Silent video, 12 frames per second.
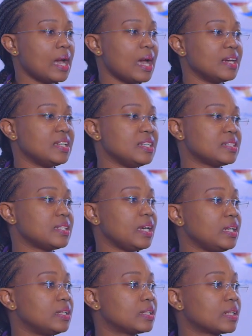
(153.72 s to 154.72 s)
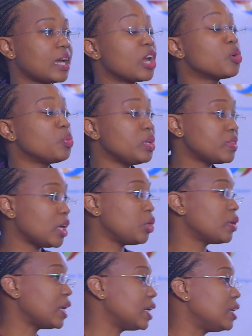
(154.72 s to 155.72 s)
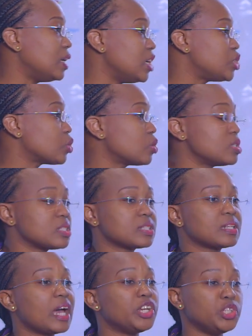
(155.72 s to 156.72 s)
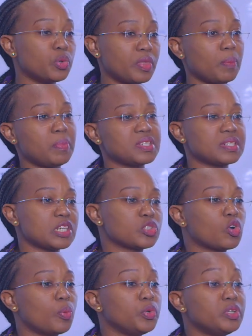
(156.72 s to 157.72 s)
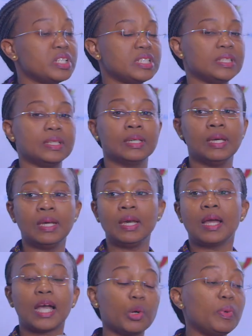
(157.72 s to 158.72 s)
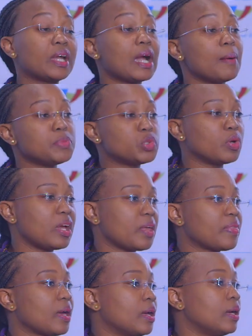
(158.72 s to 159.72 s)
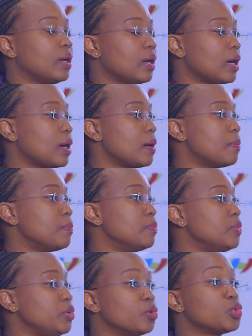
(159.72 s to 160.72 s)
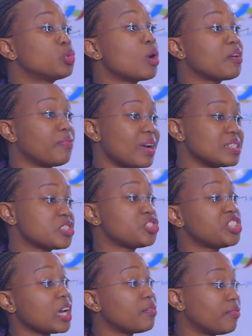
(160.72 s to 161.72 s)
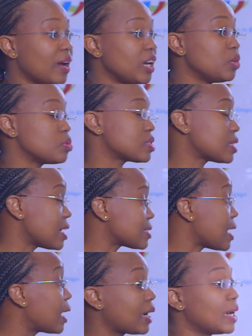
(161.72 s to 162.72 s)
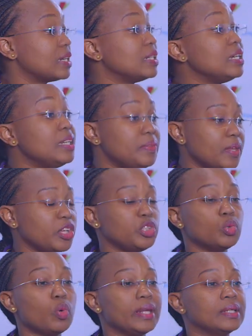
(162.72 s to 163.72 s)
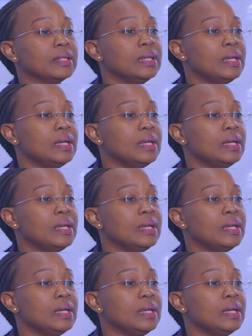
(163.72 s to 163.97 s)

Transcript: And he said, can we, the United Nations, and you, the business community, can we come together to advance shared values as anchored in the UN?